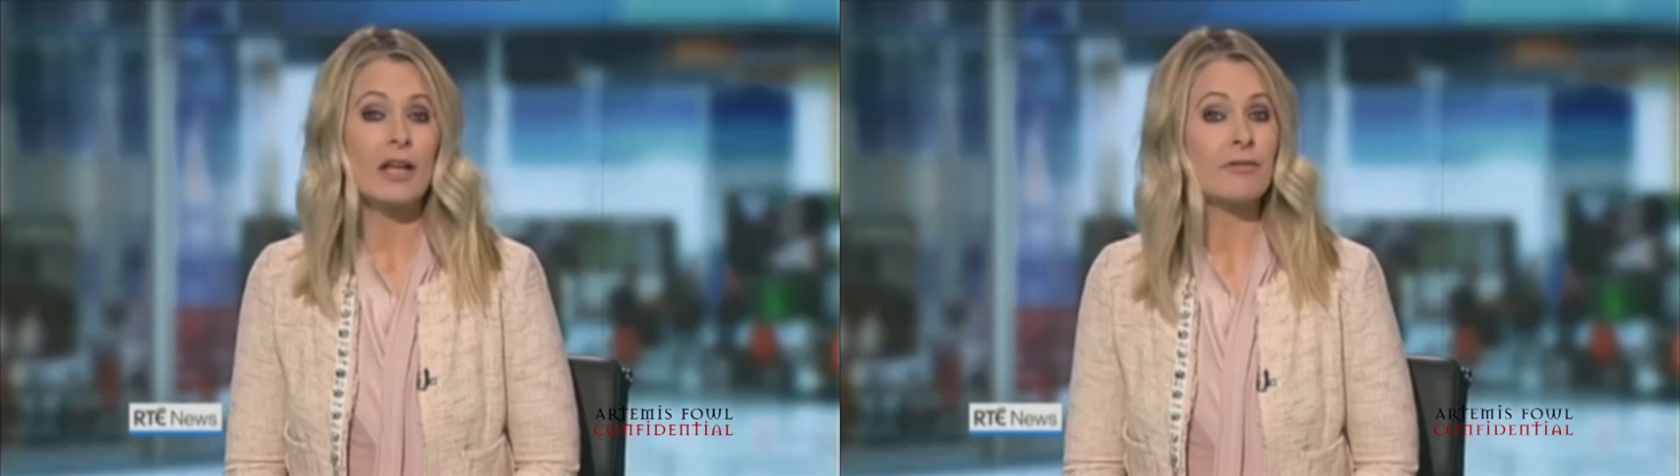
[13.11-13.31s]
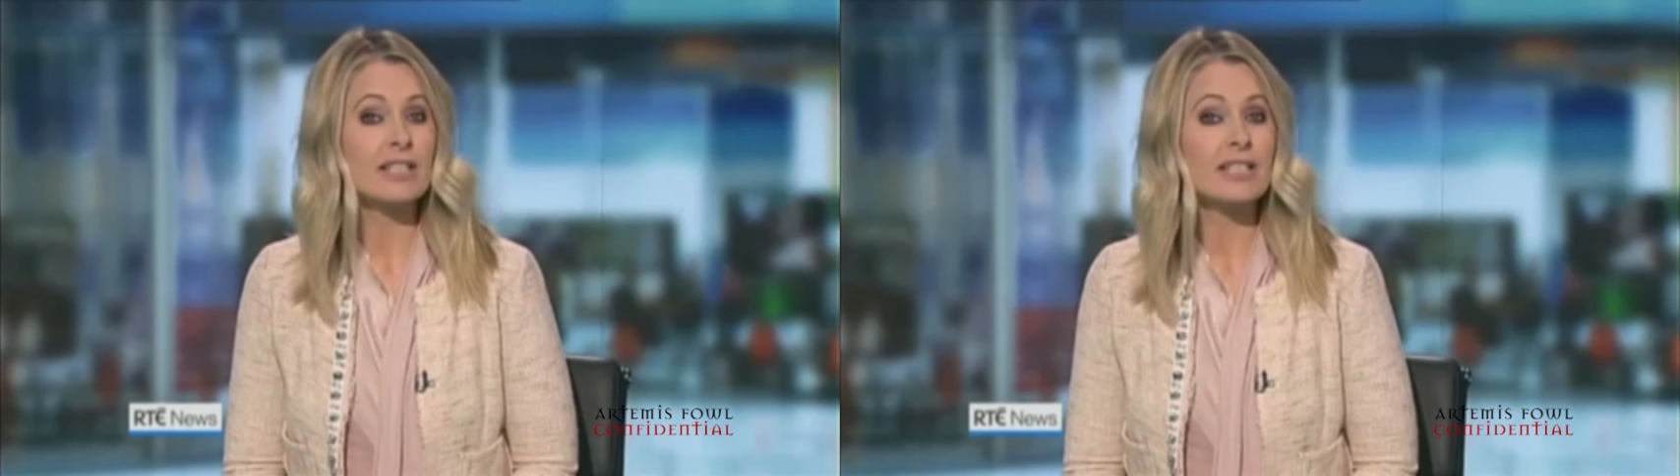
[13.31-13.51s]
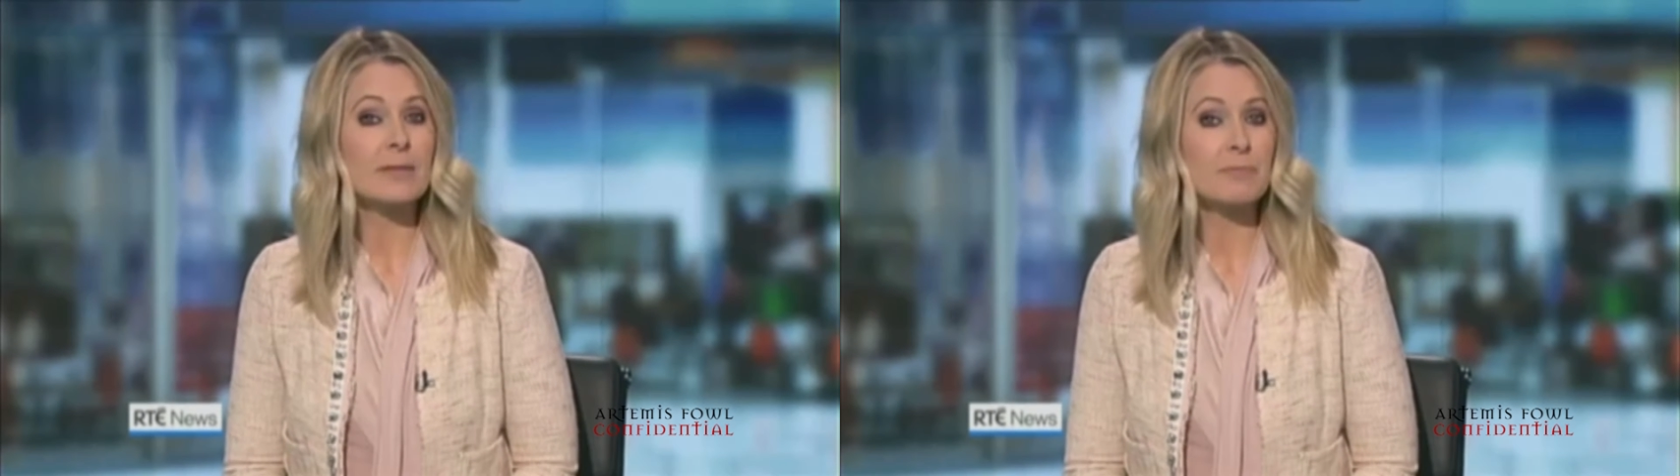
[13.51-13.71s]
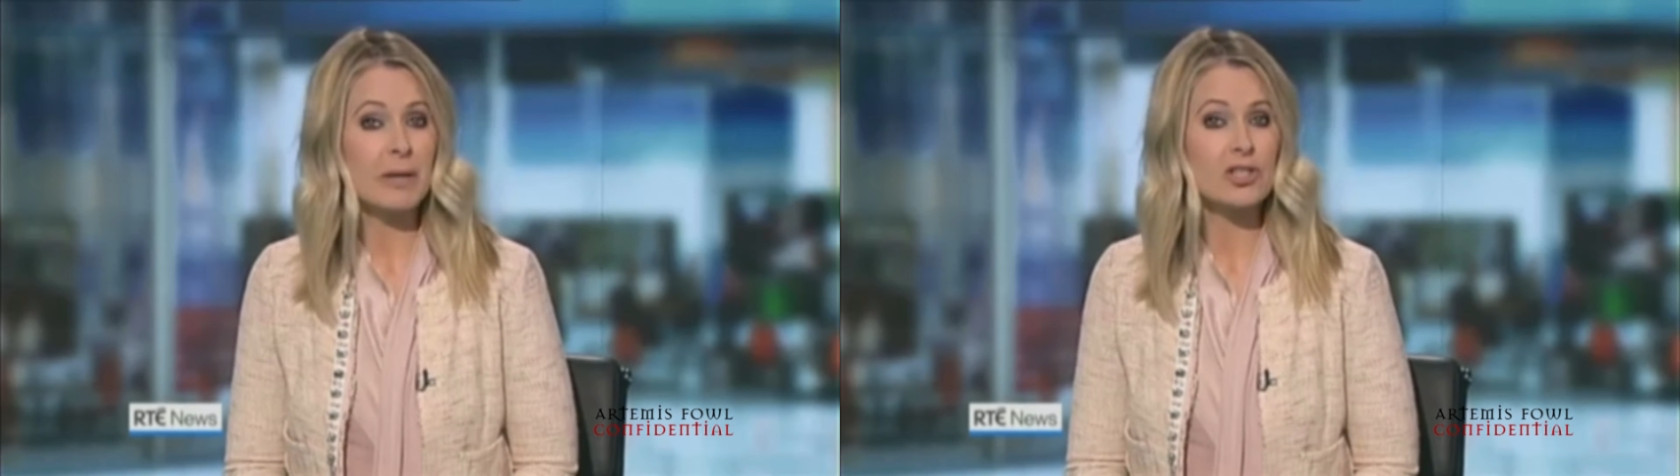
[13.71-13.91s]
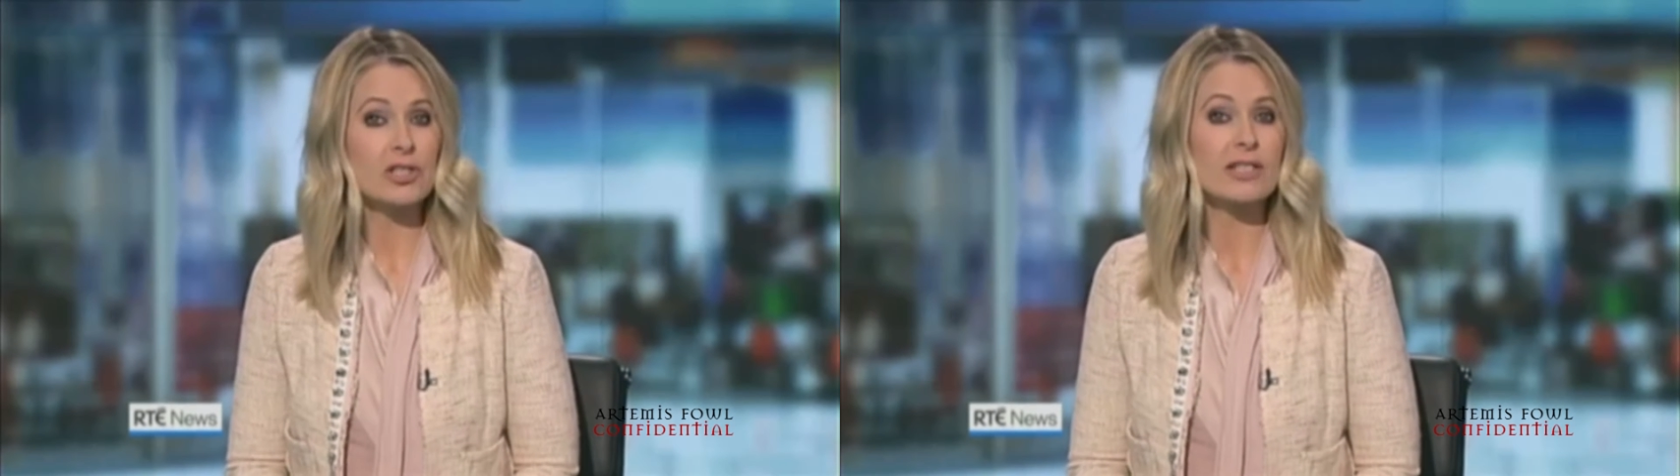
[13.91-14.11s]
on a very
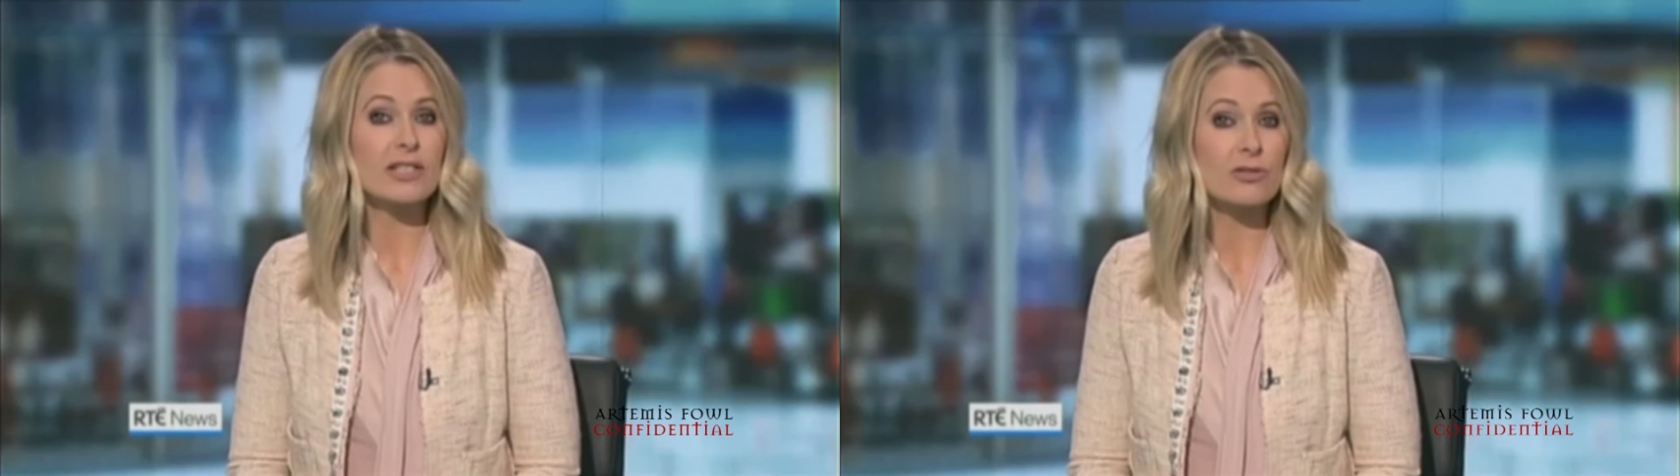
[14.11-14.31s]
special